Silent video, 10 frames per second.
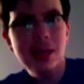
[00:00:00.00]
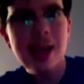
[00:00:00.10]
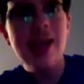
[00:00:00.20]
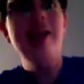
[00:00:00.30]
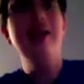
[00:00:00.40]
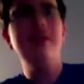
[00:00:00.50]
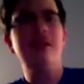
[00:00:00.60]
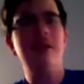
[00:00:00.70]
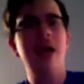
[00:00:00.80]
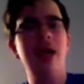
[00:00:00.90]

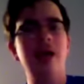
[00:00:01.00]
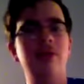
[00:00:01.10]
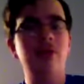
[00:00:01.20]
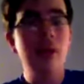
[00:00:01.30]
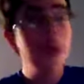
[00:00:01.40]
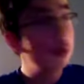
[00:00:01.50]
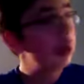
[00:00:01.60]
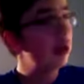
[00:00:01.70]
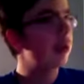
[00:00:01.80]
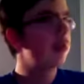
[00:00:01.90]
inside Fred
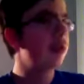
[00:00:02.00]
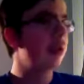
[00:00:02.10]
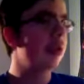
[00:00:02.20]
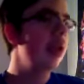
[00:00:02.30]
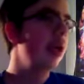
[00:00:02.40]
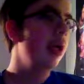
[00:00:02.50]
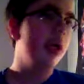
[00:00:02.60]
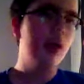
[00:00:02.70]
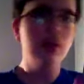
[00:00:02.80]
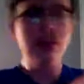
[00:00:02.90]
Williamson,
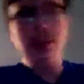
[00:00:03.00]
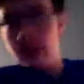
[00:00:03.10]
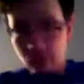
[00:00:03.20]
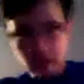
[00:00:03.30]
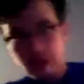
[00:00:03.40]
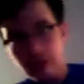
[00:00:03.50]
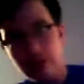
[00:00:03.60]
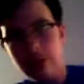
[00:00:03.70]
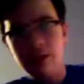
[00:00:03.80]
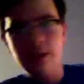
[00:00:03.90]
you know,
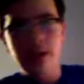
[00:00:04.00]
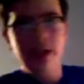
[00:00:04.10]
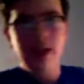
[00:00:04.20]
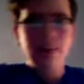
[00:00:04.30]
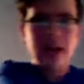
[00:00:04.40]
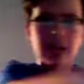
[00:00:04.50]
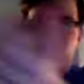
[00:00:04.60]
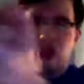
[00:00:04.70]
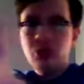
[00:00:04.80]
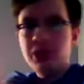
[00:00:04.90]
kicking him back,
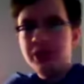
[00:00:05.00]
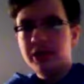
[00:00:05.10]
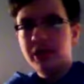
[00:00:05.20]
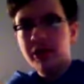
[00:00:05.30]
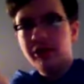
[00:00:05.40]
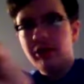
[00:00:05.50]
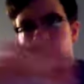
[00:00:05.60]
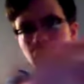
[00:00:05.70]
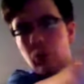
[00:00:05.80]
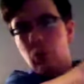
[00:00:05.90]
shooting the gun
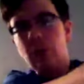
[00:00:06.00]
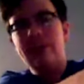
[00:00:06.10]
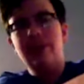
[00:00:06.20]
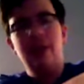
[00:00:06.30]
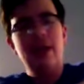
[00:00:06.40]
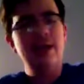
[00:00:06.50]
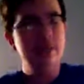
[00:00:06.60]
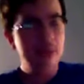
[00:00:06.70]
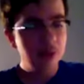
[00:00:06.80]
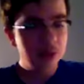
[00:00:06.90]
through his chest.
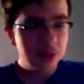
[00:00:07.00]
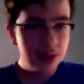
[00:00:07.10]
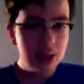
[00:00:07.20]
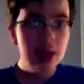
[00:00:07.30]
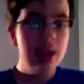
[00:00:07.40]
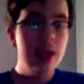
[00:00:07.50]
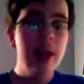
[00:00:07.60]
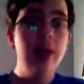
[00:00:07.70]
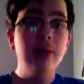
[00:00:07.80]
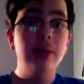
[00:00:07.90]
That was
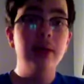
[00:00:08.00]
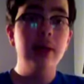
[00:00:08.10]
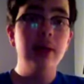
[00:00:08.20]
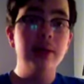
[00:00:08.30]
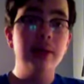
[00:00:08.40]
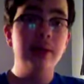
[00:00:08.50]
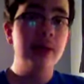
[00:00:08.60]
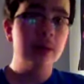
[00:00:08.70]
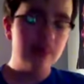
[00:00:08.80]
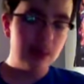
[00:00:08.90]
hilarious to
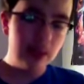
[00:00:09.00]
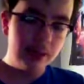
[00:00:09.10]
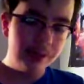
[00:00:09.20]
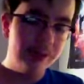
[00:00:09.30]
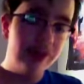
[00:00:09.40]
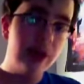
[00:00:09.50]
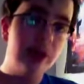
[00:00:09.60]
me, and I fucking